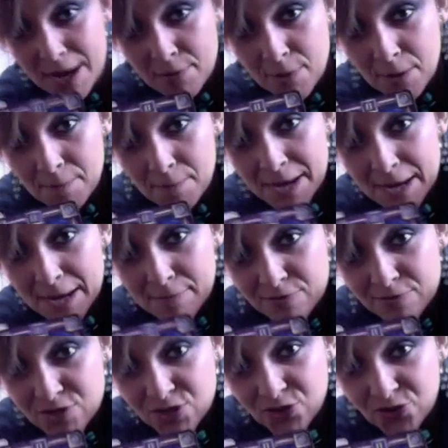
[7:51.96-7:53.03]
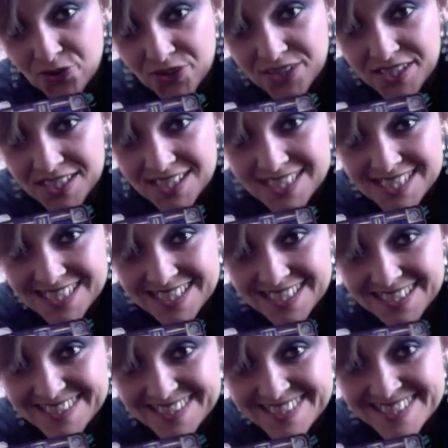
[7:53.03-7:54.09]
well be able to
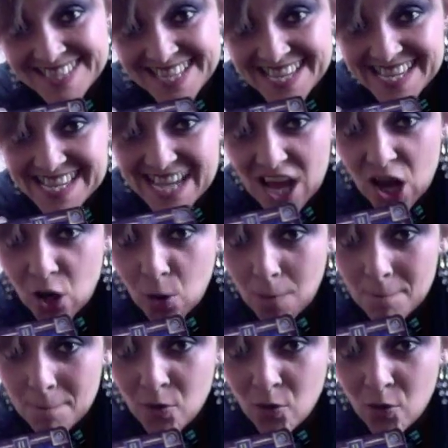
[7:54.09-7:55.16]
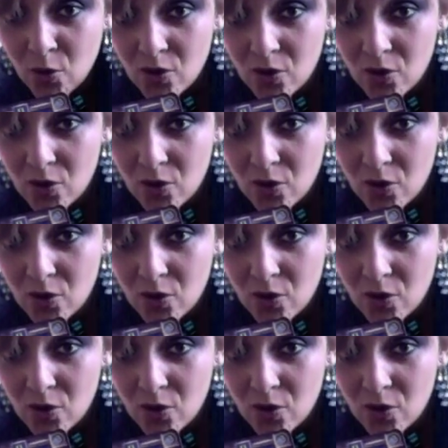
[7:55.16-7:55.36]
see a lot more